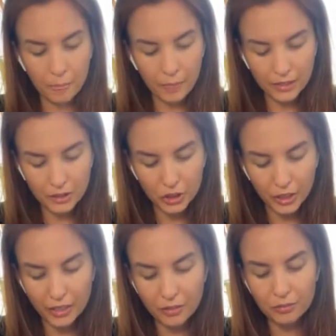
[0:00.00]
a
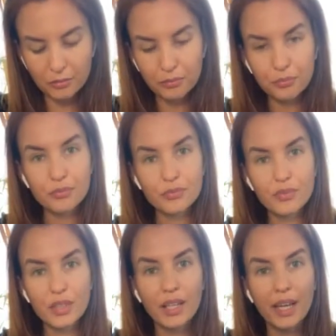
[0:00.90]
chair,
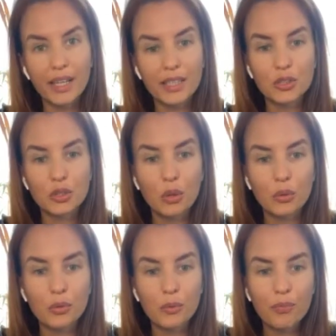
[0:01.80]
like a
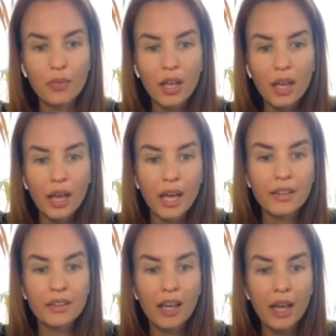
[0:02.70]
throne,
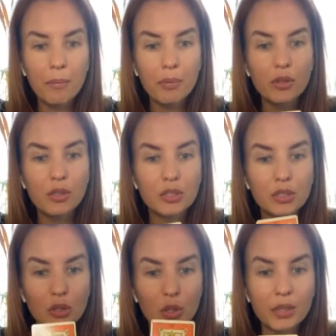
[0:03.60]
and the Emperor's
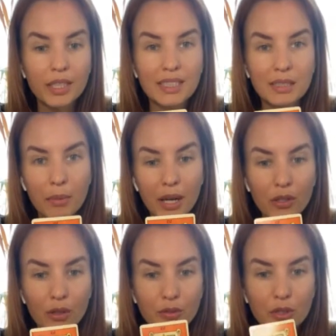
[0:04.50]
throne is made
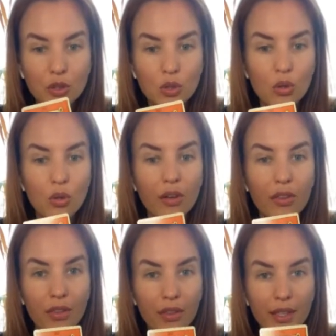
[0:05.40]
of strong,
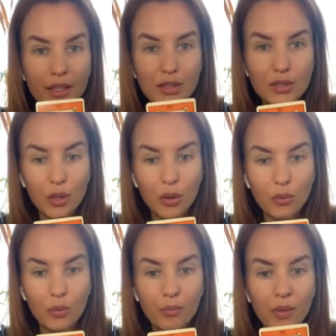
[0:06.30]
thick
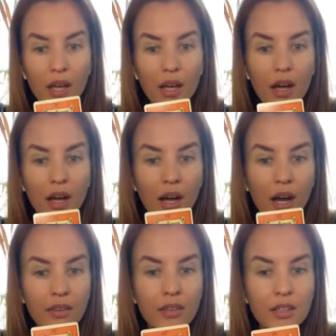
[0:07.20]
stone.
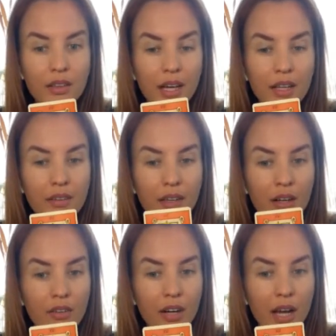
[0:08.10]
Other than
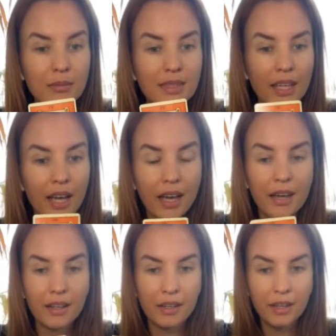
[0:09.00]
ram's
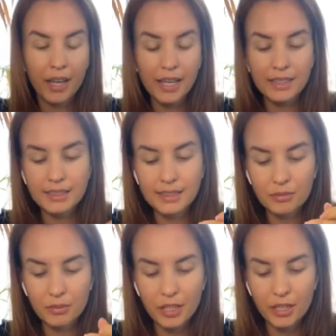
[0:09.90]
heads,
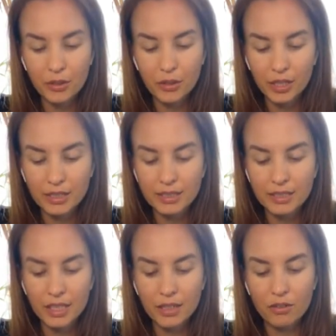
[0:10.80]
here you can
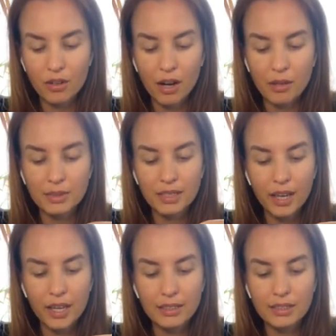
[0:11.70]
see ram's
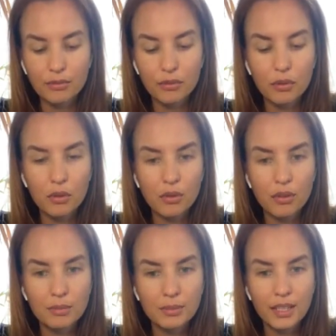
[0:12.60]
heads, 4
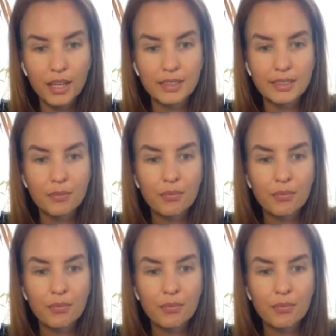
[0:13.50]
ram's heads,